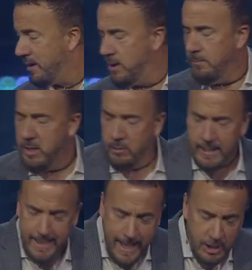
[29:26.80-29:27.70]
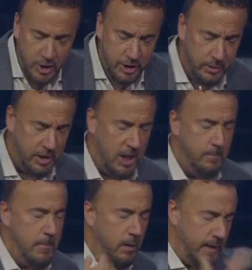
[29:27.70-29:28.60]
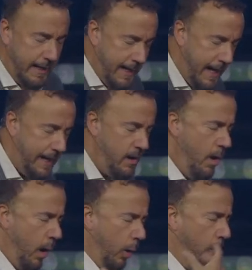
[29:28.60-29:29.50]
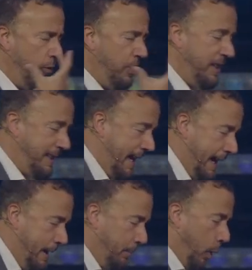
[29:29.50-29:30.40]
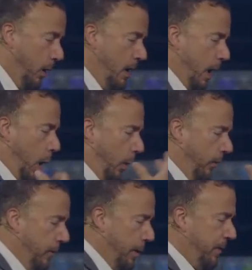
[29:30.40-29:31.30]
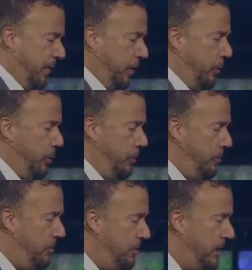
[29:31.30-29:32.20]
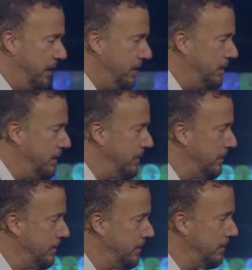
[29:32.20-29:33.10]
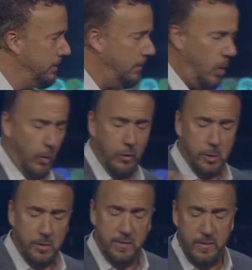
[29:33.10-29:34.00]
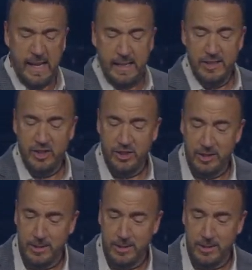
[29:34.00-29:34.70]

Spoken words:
Communication, communicate over a table, over food, over a feast.